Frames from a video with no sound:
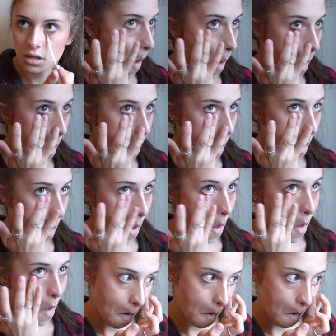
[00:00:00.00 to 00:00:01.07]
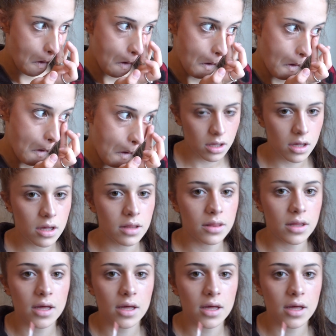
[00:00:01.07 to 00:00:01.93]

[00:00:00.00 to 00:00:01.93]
And